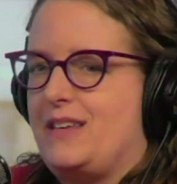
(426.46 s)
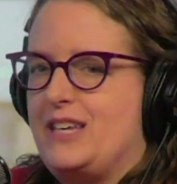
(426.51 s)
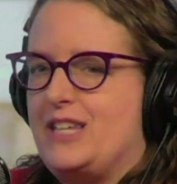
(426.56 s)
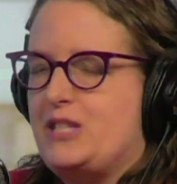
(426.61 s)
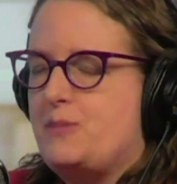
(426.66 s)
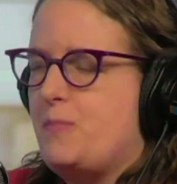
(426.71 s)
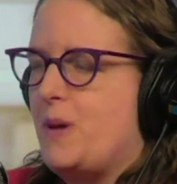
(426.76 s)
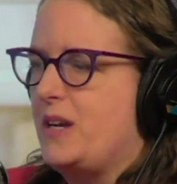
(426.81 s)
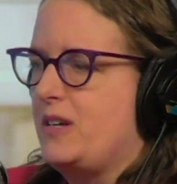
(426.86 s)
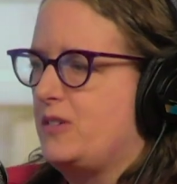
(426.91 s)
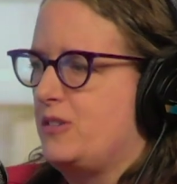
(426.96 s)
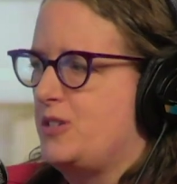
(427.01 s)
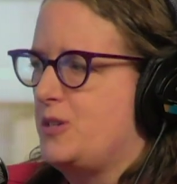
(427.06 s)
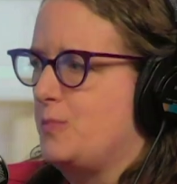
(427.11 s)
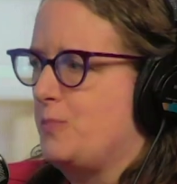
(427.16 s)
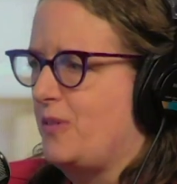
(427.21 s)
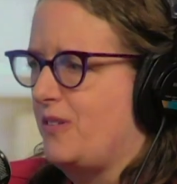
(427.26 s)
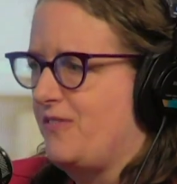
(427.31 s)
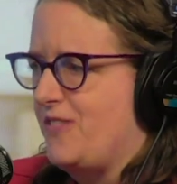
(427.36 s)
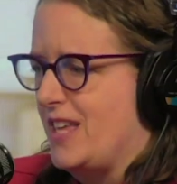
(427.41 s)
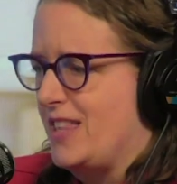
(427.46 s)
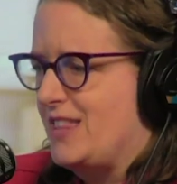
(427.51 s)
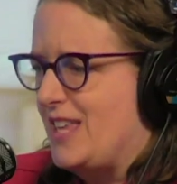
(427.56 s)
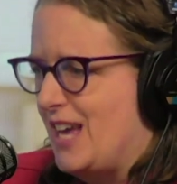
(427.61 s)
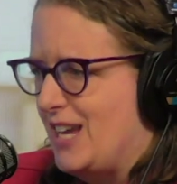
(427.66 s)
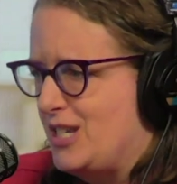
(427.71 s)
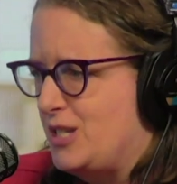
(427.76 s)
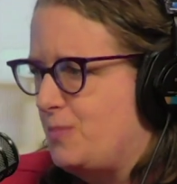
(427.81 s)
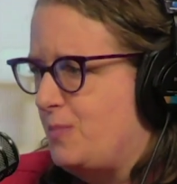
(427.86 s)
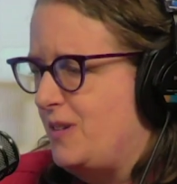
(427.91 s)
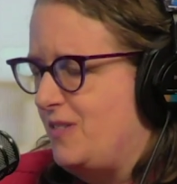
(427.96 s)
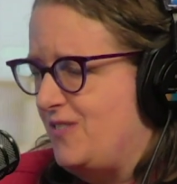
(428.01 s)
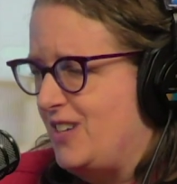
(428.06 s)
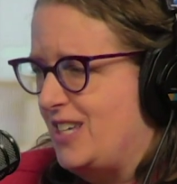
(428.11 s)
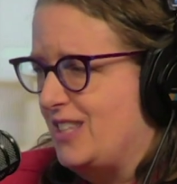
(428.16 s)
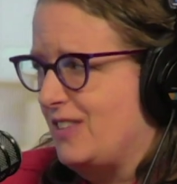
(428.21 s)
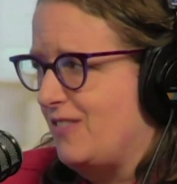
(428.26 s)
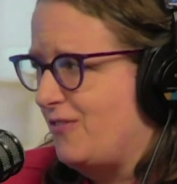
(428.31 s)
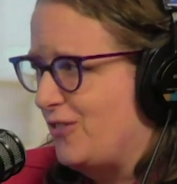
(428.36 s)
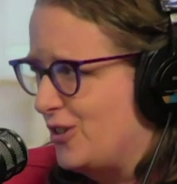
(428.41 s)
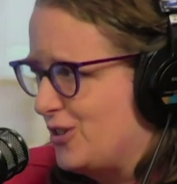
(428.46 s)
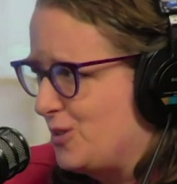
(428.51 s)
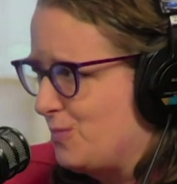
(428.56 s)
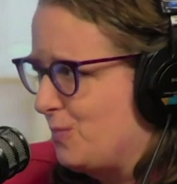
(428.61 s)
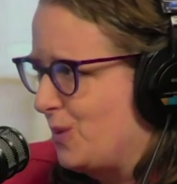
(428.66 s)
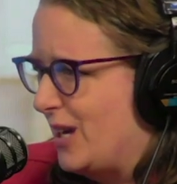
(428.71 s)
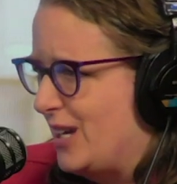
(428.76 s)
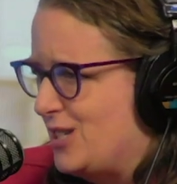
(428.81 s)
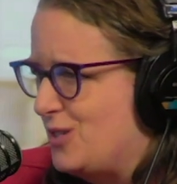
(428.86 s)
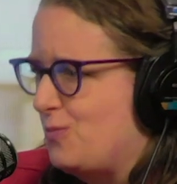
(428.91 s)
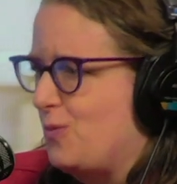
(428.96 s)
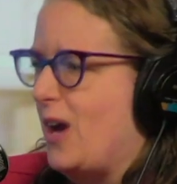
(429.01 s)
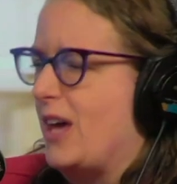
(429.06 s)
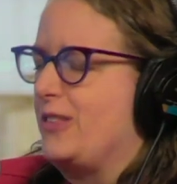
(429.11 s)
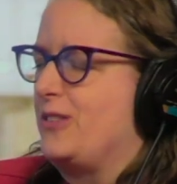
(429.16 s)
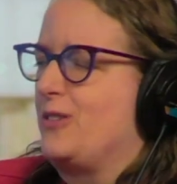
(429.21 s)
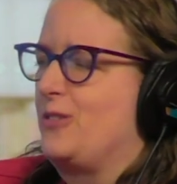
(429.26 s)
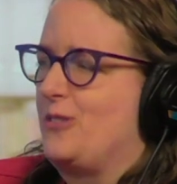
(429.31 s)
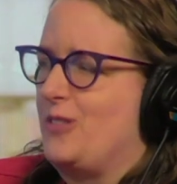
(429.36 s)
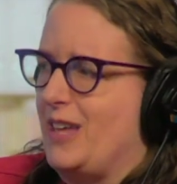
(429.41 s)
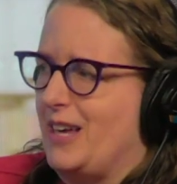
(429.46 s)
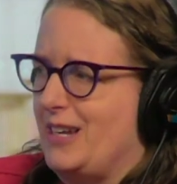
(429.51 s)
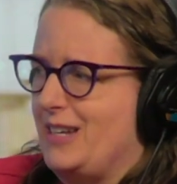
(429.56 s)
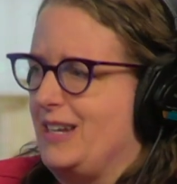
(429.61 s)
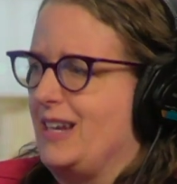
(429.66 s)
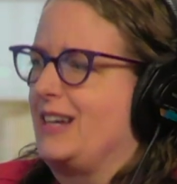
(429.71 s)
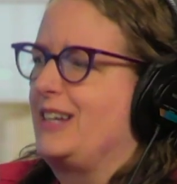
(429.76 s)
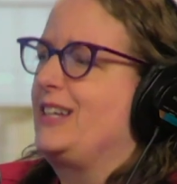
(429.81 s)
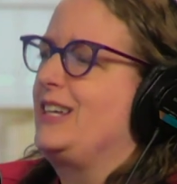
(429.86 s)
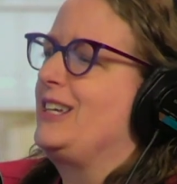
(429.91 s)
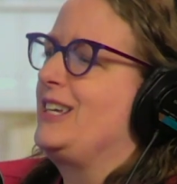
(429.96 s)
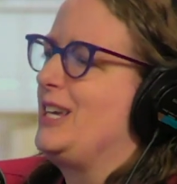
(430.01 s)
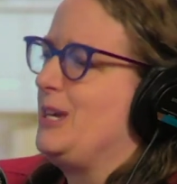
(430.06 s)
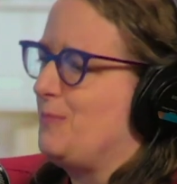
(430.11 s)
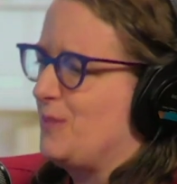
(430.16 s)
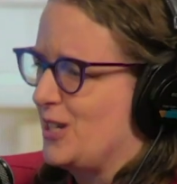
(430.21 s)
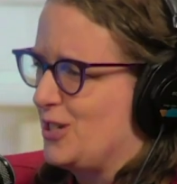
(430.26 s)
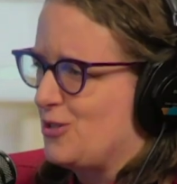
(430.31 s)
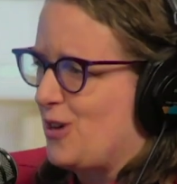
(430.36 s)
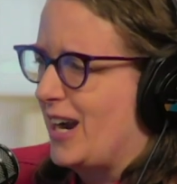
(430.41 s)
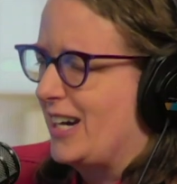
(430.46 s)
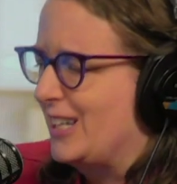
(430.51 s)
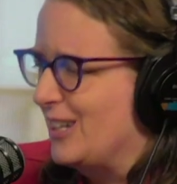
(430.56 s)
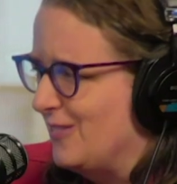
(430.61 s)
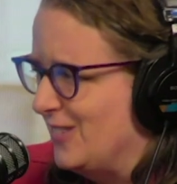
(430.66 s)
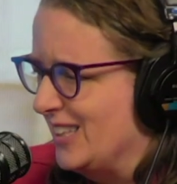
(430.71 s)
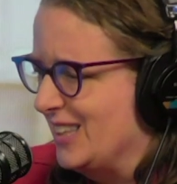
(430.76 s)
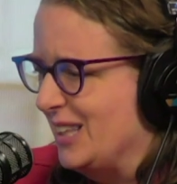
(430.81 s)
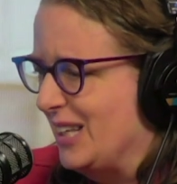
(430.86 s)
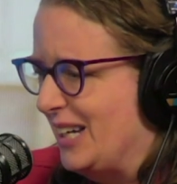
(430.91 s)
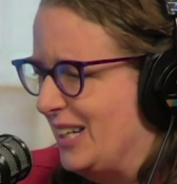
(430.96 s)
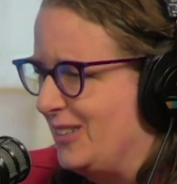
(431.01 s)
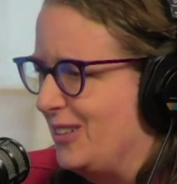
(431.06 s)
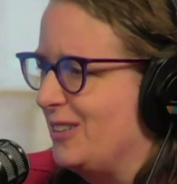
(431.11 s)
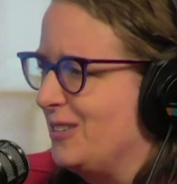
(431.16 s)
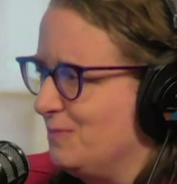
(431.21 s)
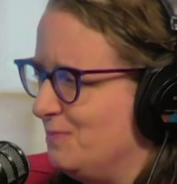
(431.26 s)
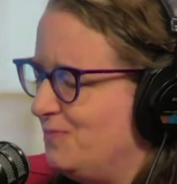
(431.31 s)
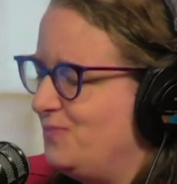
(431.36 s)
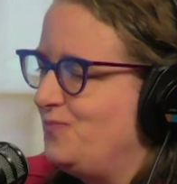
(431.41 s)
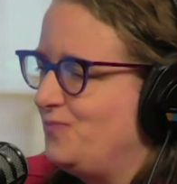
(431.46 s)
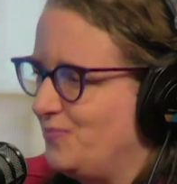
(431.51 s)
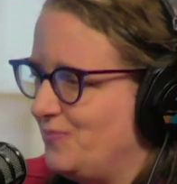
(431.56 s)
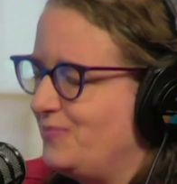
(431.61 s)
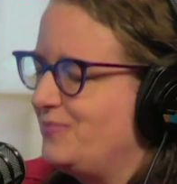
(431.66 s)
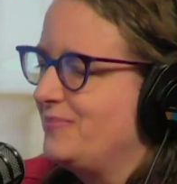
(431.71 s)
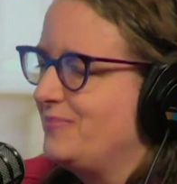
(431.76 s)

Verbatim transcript: it's better to prevent the hpv in the yeah. first place rather than keeping track of it later yeah